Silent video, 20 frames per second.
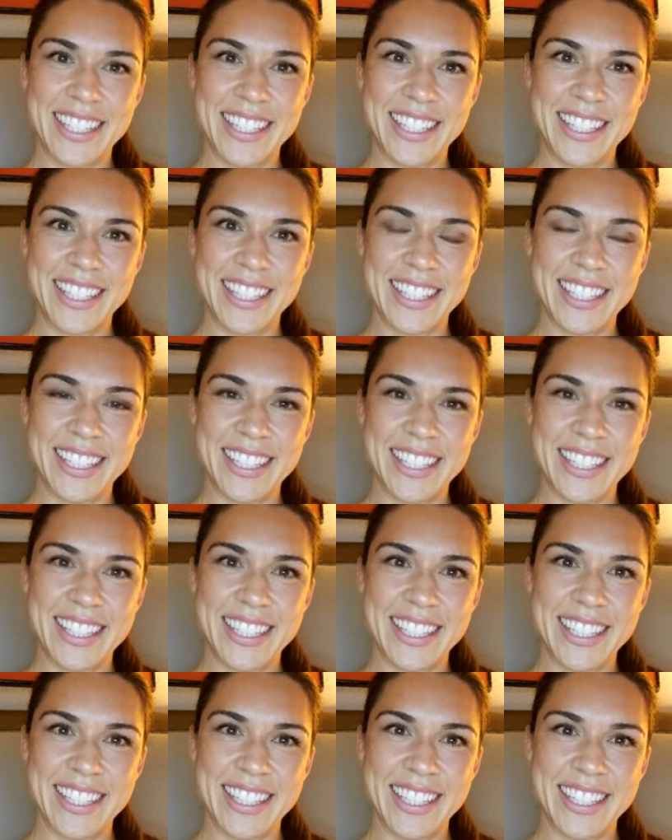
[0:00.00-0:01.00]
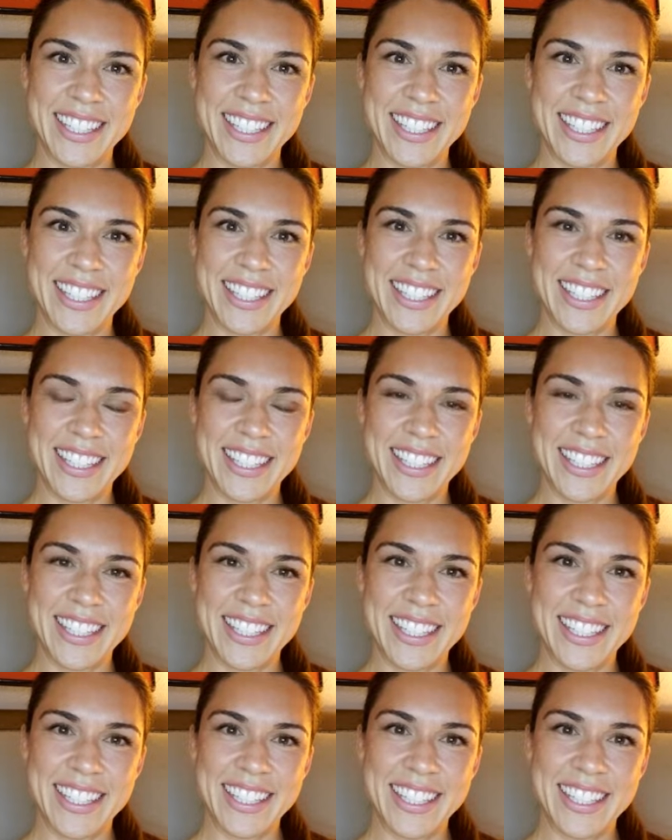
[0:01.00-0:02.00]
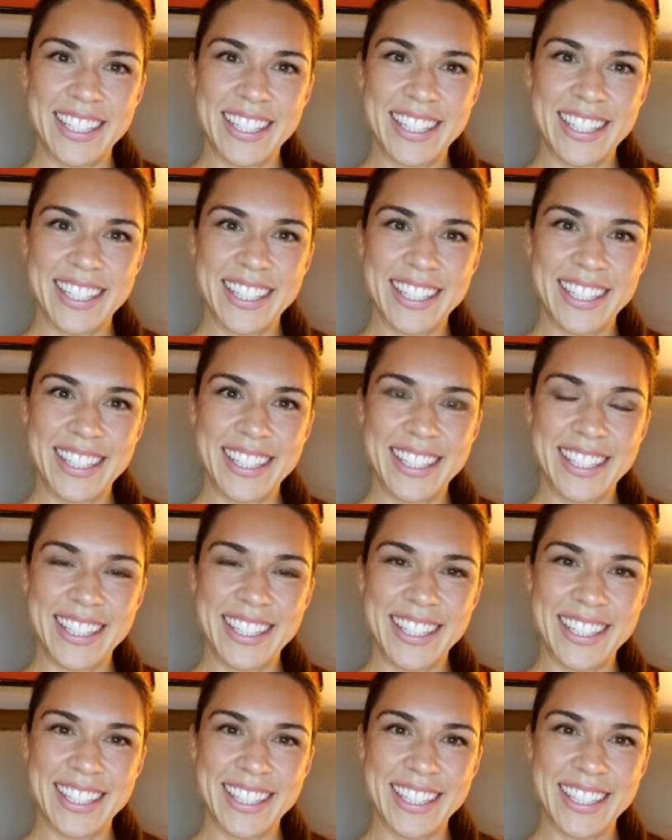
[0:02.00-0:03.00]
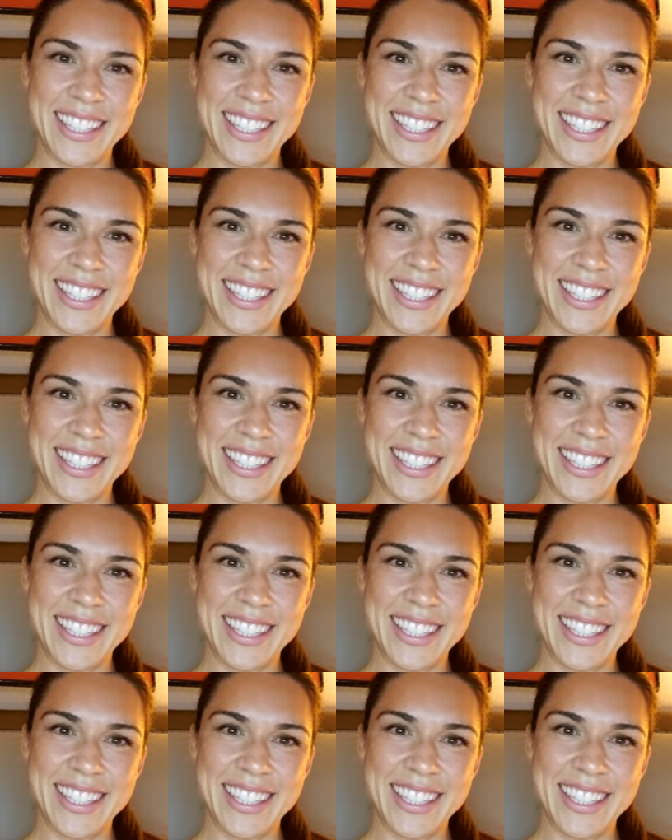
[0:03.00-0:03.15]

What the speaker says: No words are spoken by the person on screen.